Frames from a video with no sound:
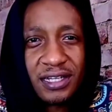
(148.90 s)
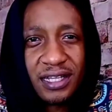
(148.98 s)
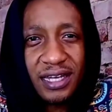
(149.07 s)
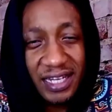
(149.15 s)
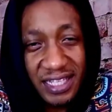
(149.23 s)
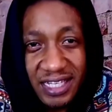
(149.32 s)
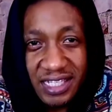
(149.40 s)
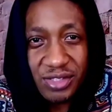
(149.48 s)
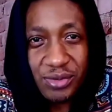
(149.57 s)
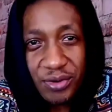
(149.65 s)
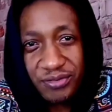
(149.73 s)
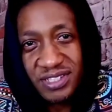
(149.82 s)
leaders
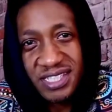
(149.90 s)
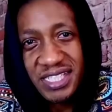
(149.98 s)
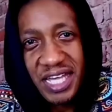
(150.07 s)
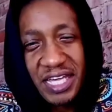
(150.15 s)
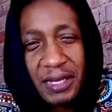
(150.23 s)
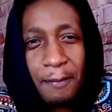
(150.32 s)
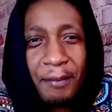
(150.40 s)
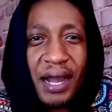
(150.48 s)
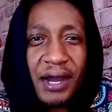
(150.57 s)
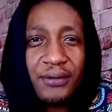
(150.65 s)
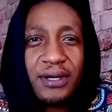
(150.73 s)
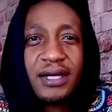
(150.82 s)
who overstay in
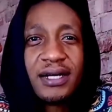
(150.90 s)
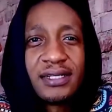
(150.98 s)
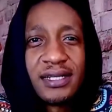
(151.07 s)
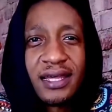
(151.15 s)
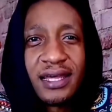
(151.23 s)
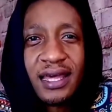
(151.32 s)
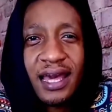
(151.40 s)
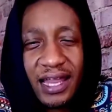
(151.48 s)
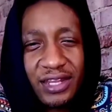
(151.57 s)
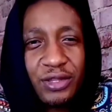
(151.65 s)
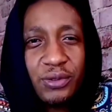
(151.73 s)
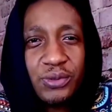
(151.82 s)
power
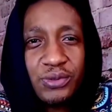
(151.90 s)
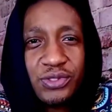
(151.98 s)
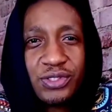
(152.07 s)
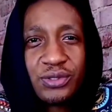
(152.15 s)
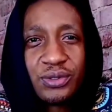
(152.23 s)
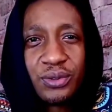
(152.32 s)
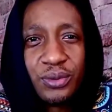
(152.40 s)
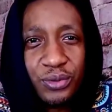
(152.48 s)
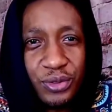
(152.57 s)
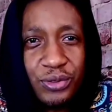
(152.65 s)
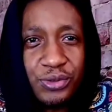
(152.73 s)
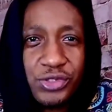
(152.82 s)
and those who do